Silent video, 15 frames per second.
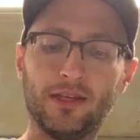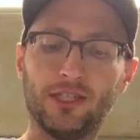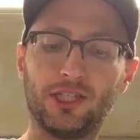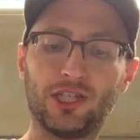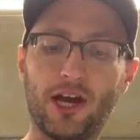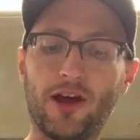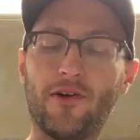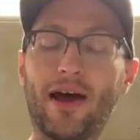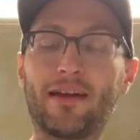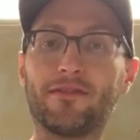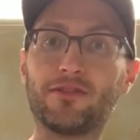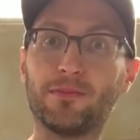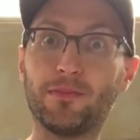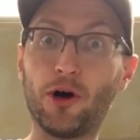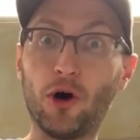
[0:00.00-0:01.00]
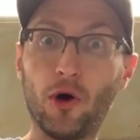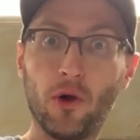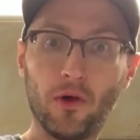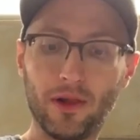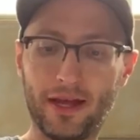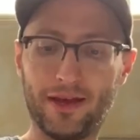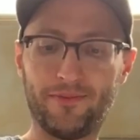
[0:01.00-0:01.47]
dough out of the
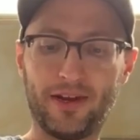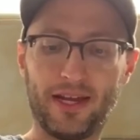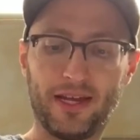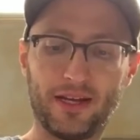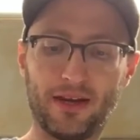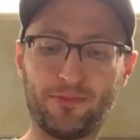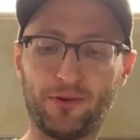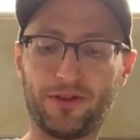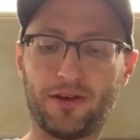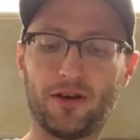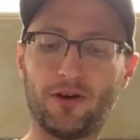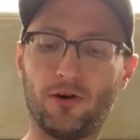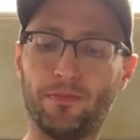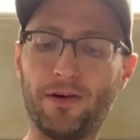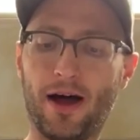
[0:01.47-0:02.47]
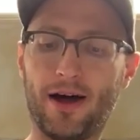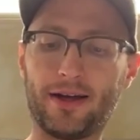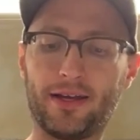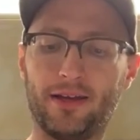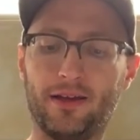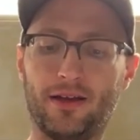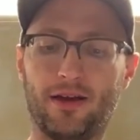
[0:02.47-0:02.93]
bowl and we end up with a whole
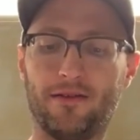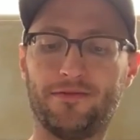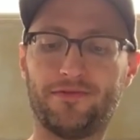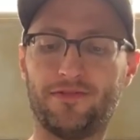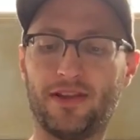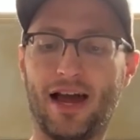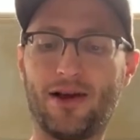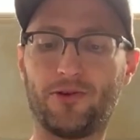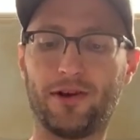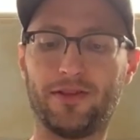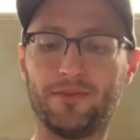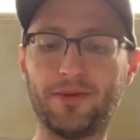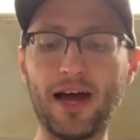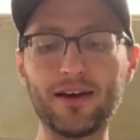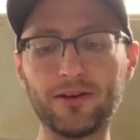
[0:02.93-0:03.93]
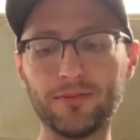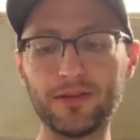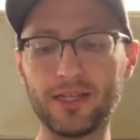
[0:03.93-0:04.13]
pocket of flour in the bottom,